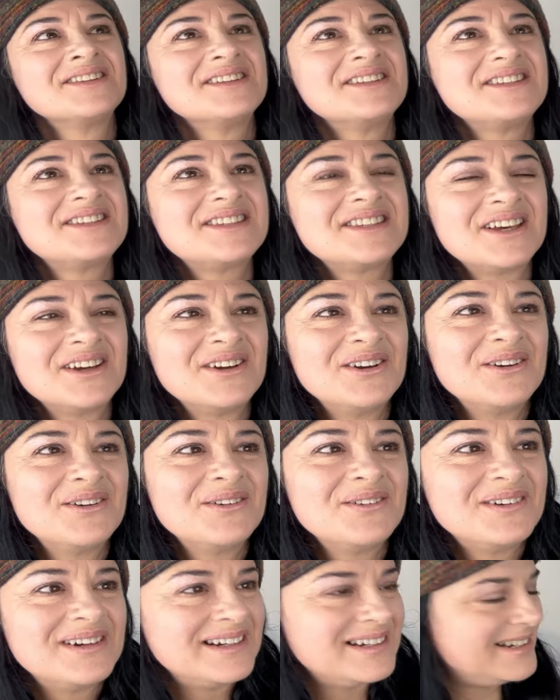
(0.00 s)

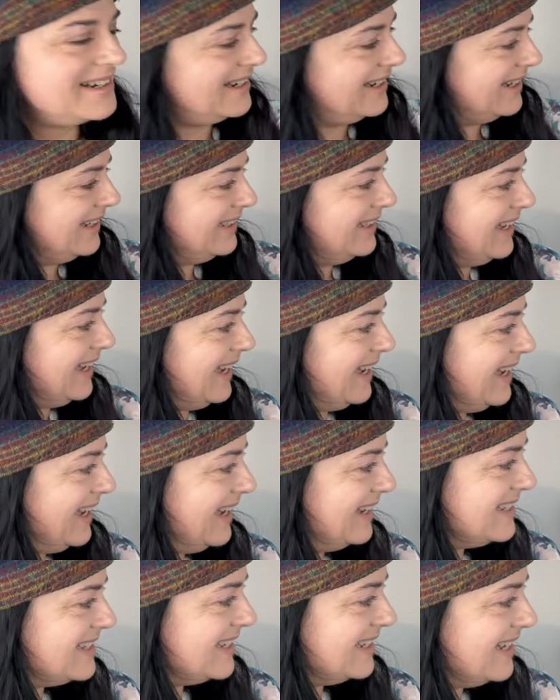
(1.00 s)
so, uh,
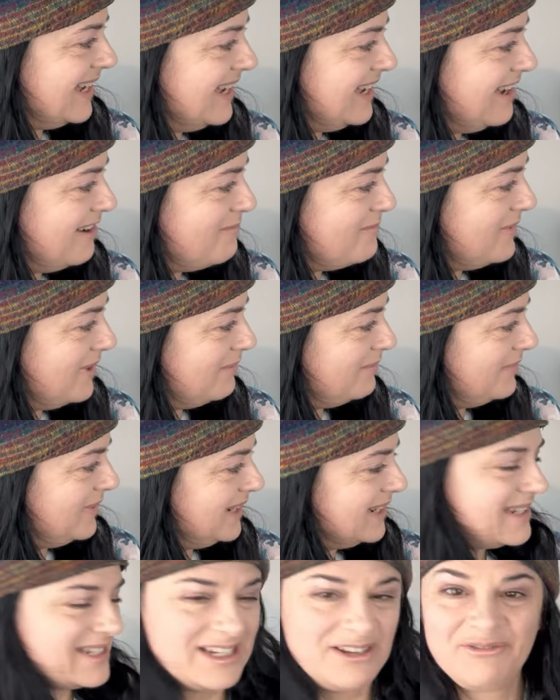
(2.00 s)
yeah, today I'm, I'm,
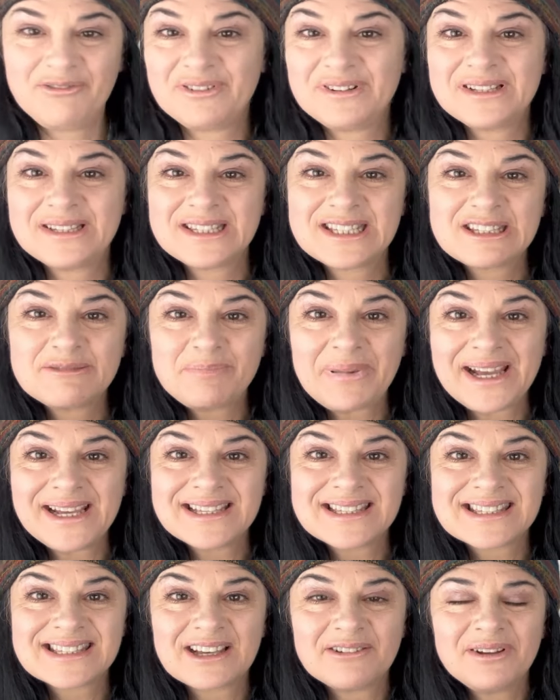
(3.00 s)
in a different
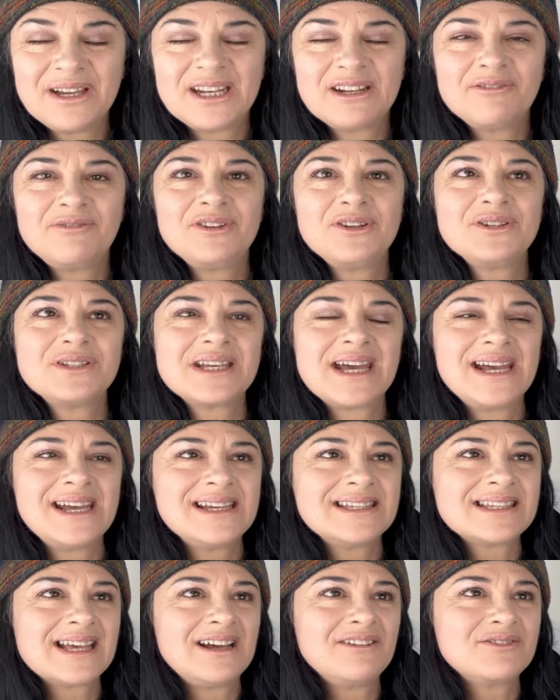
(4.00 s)
space. I've had a few
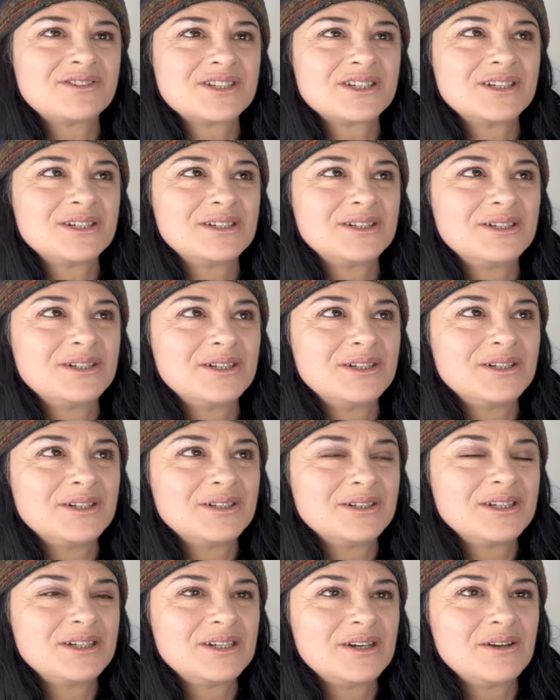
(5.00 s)
days after,
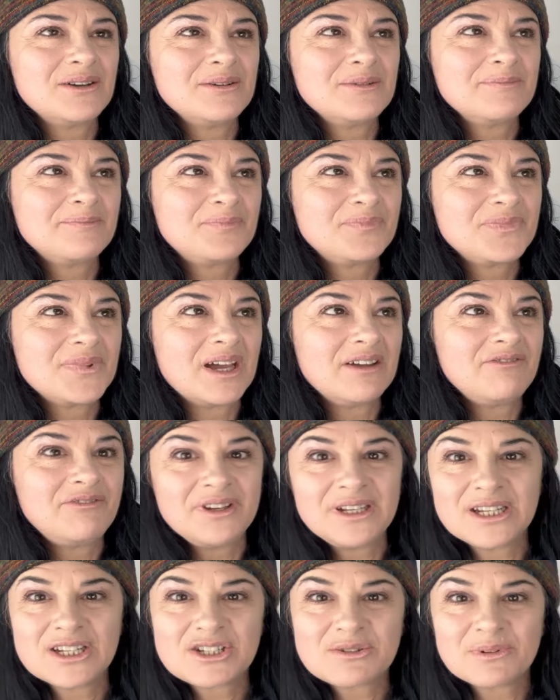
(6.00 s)
you know, I
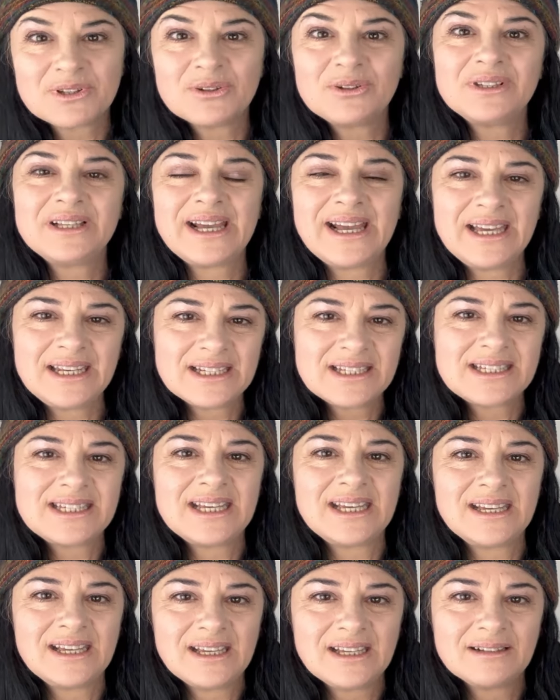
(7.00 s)
finished with all the
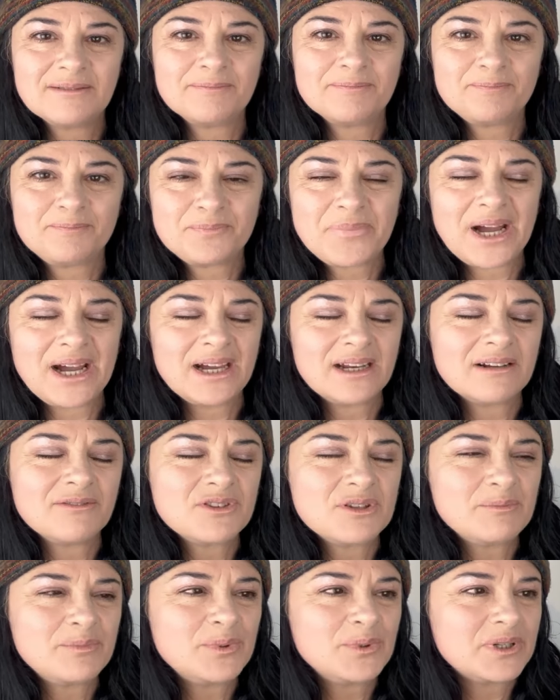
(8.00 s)
editing part of
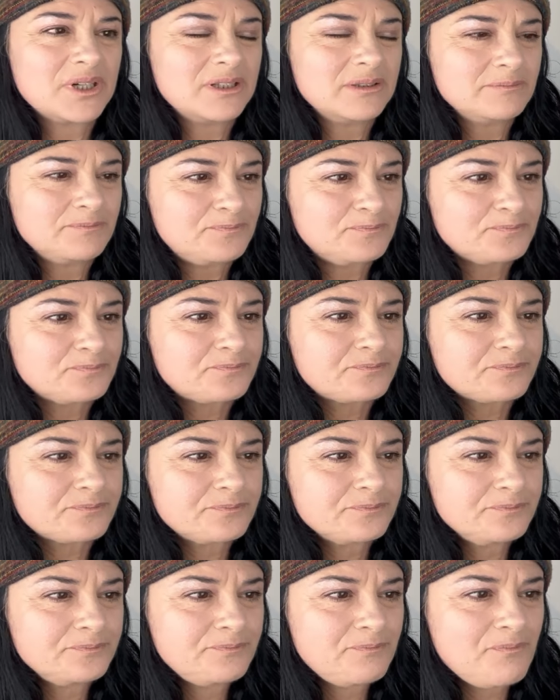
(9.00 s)
the book
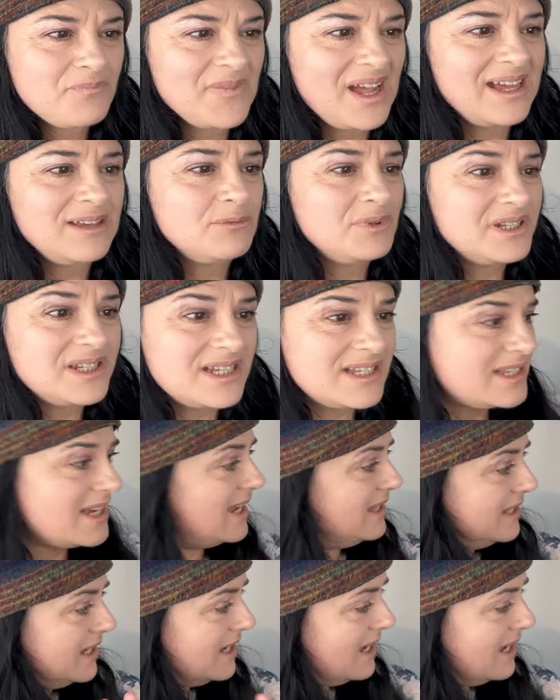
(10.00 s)
and we designed the